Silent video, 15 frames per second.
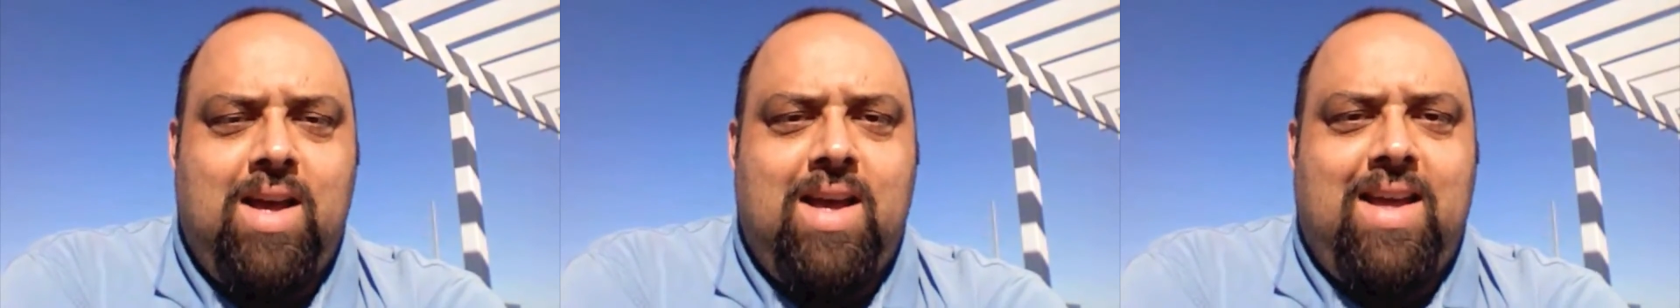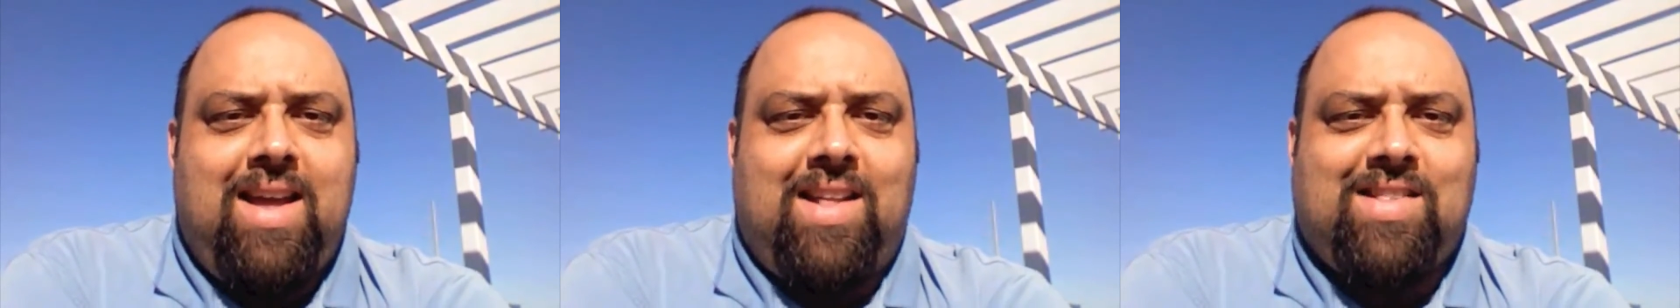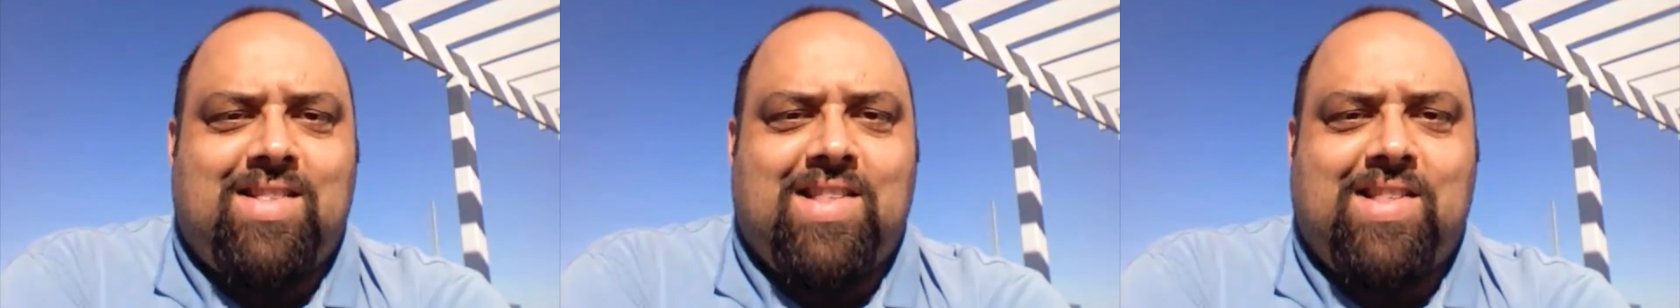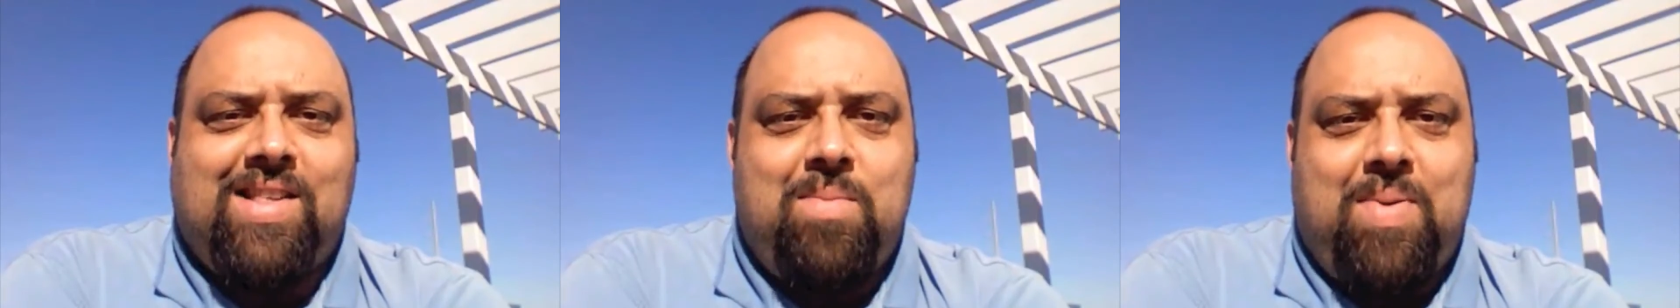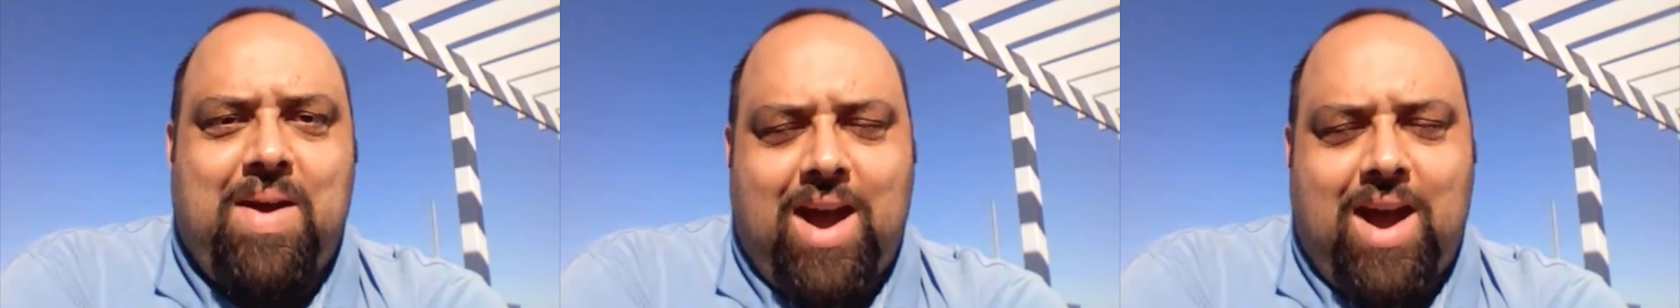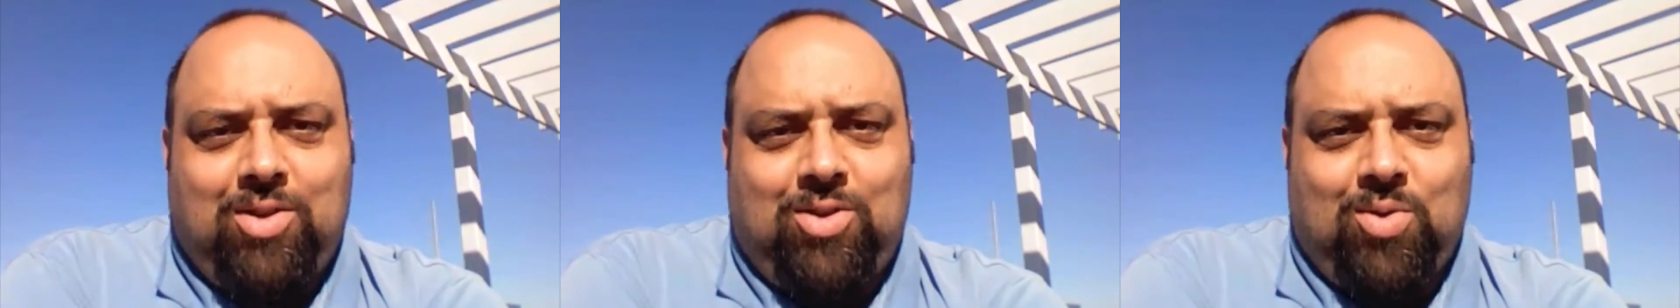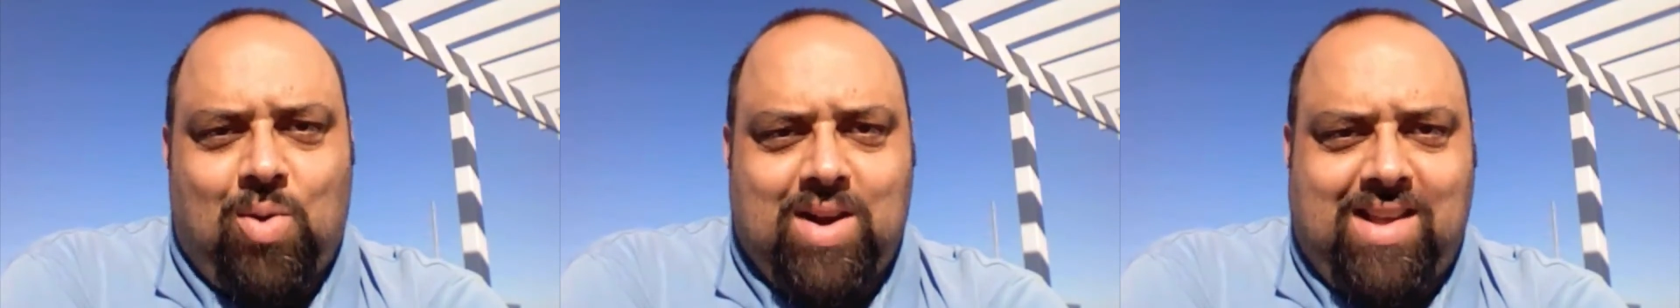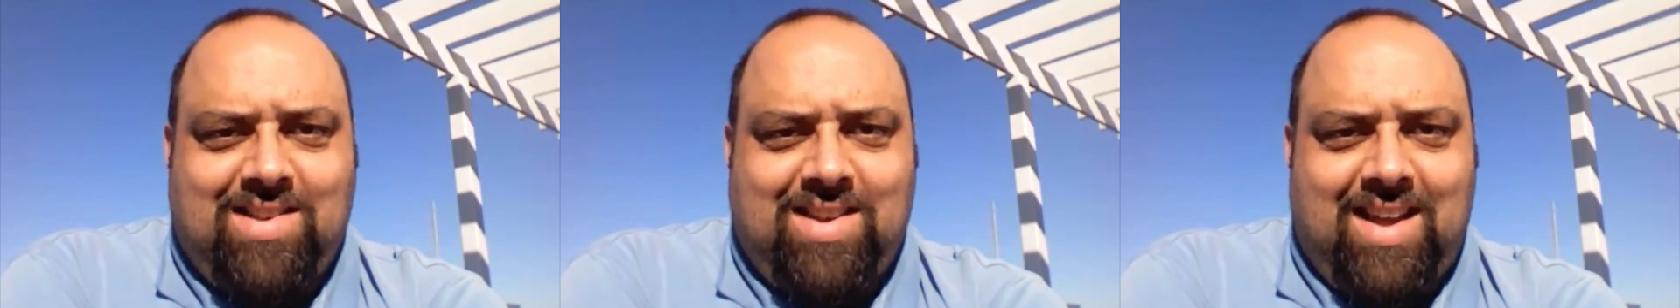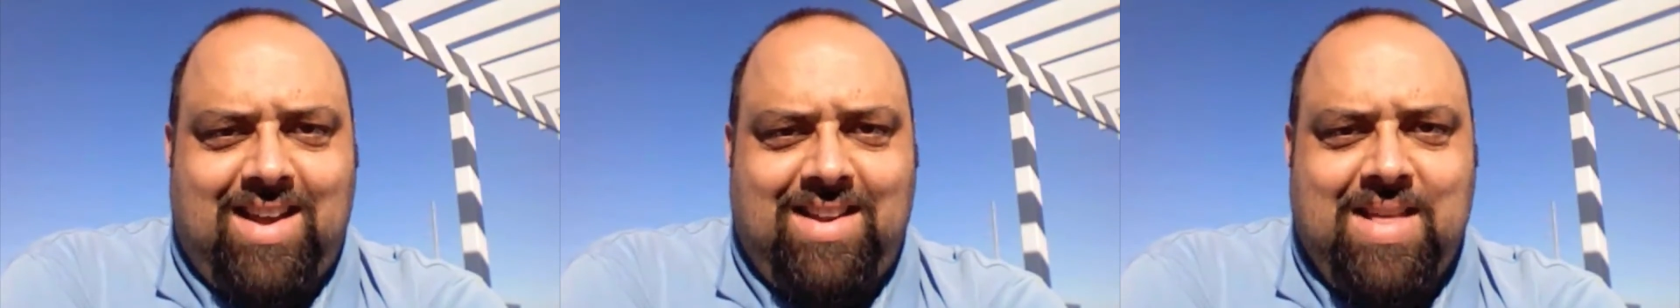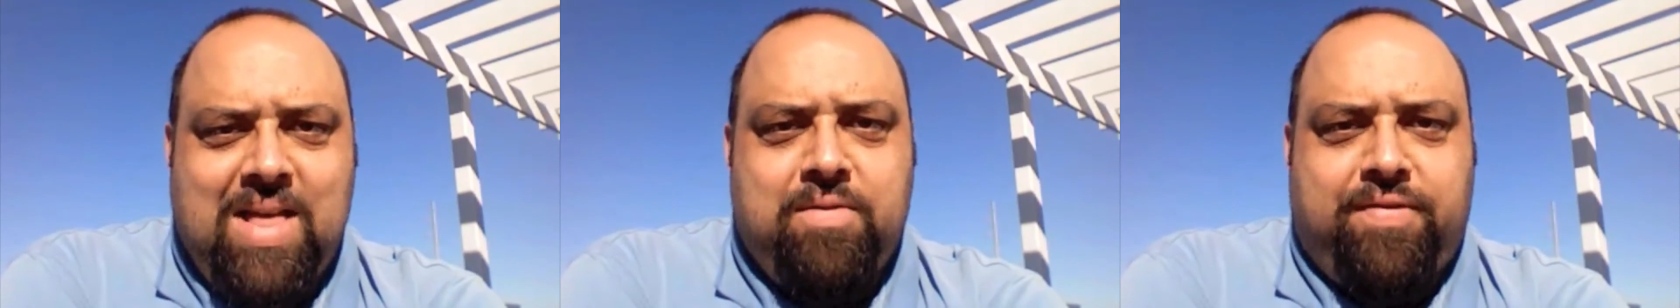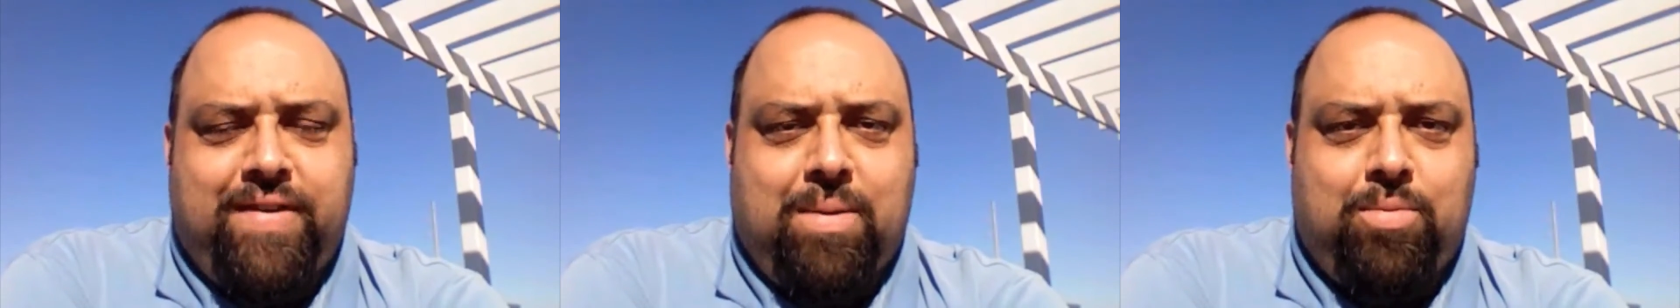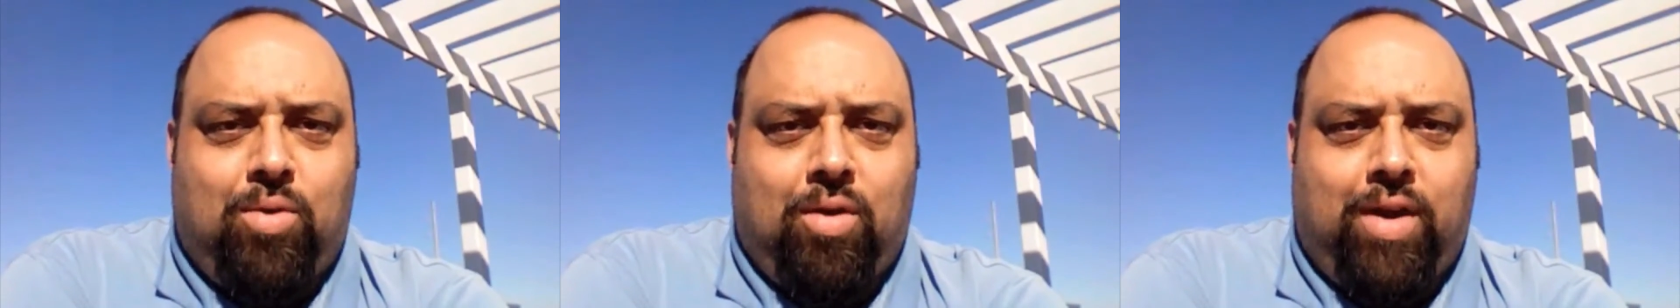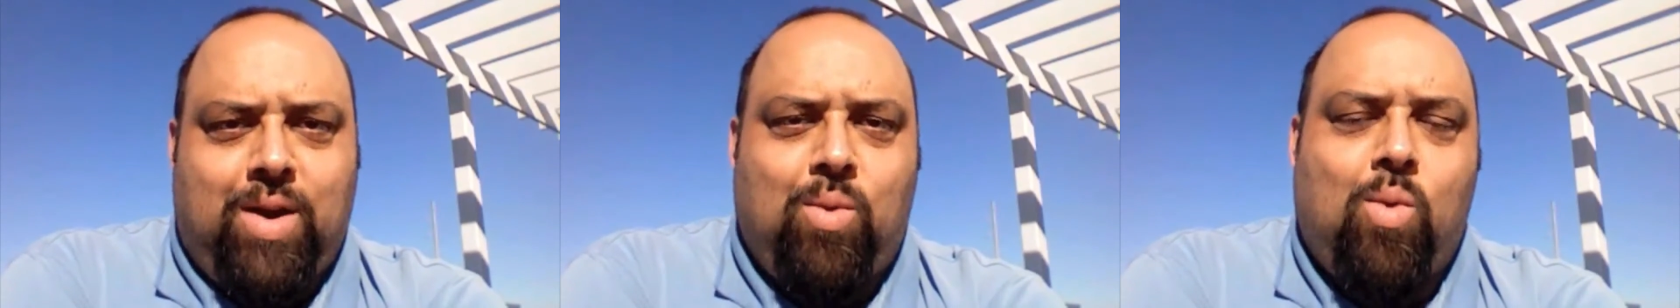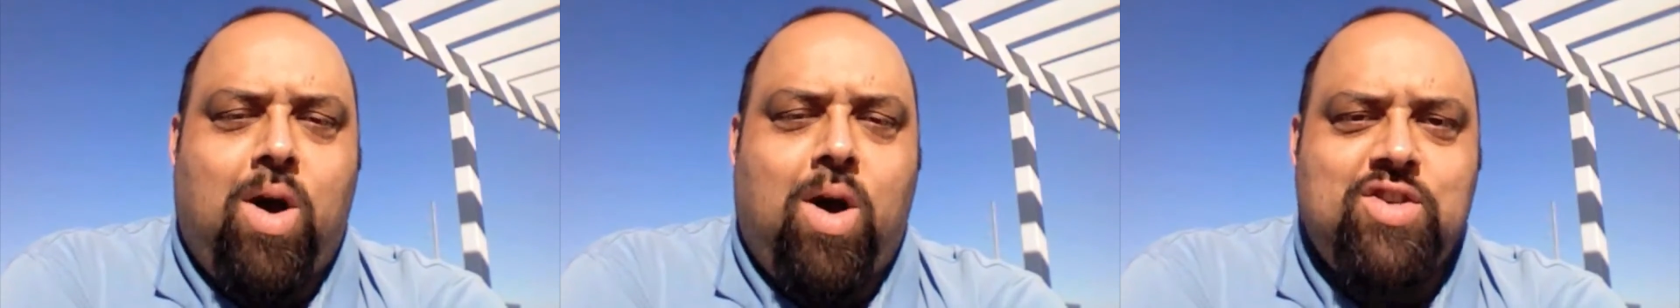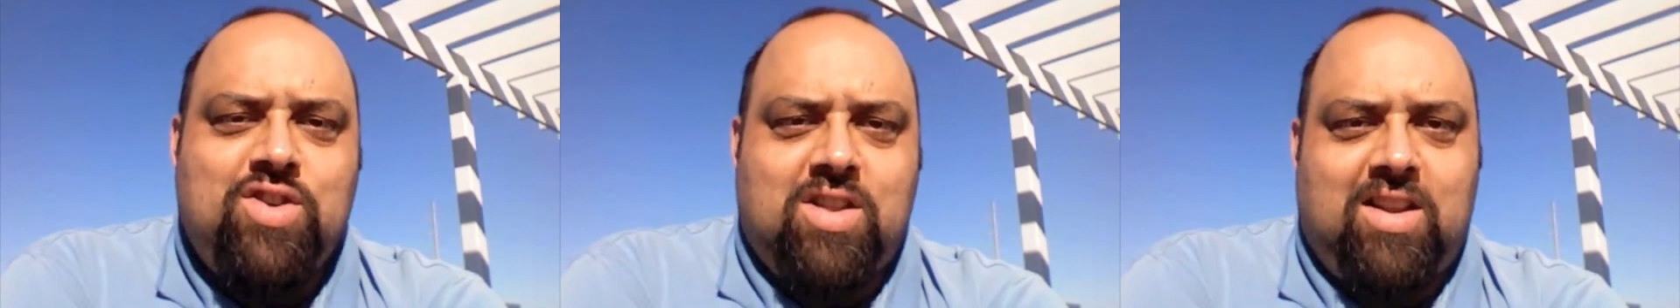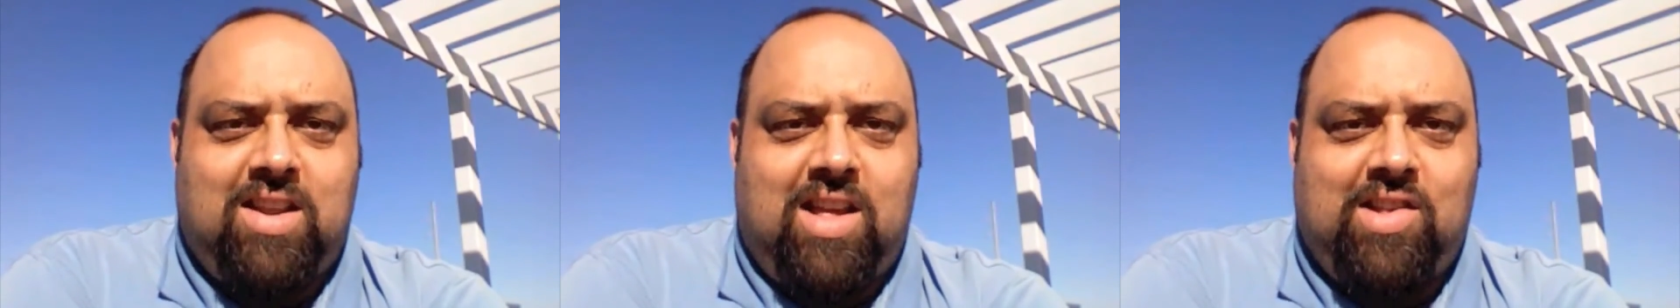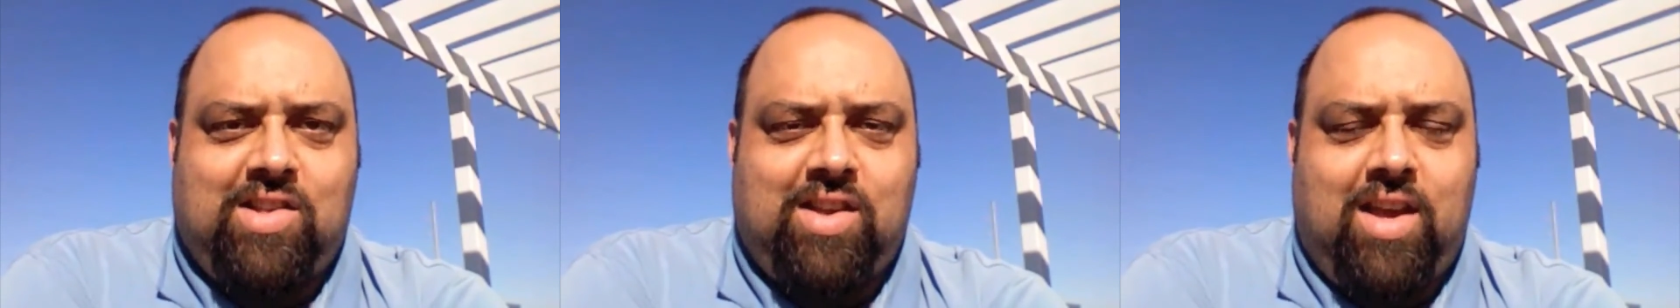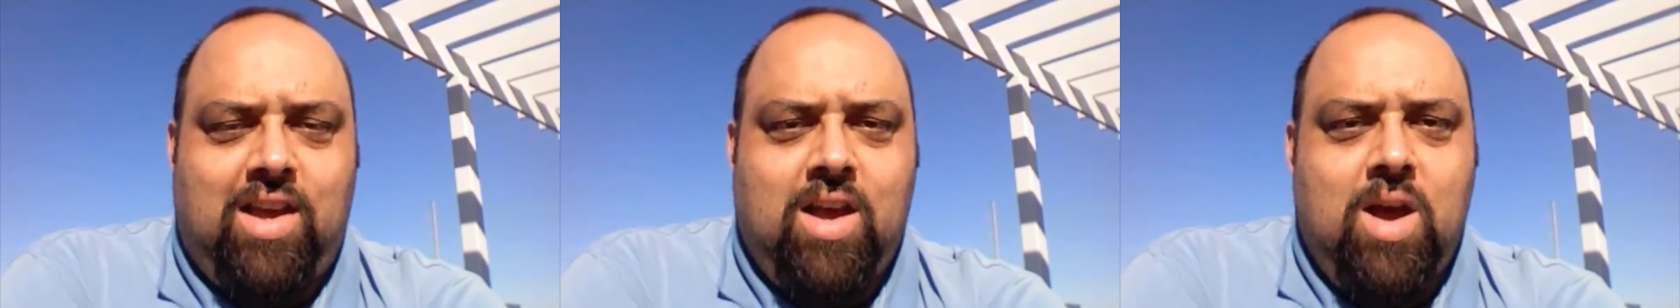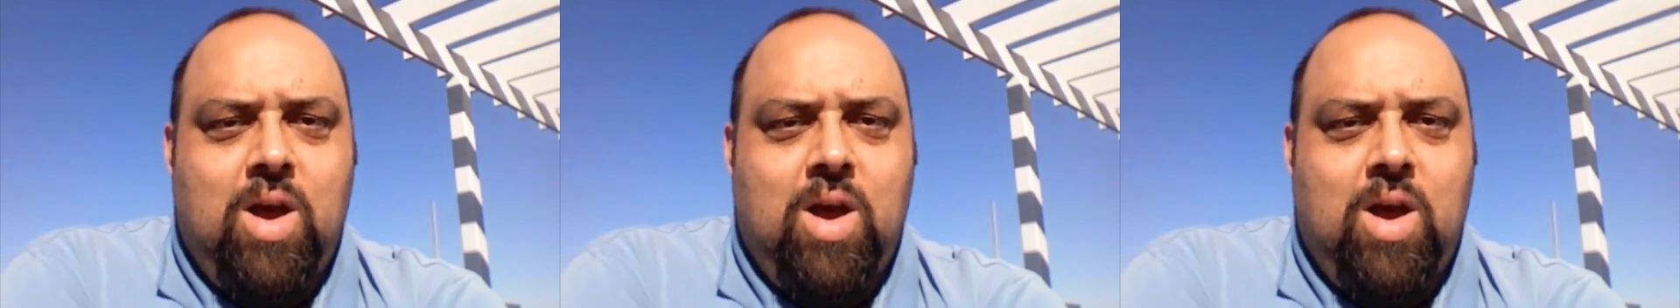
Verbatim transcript: It's CPAC 2010, February in Washington, D.C.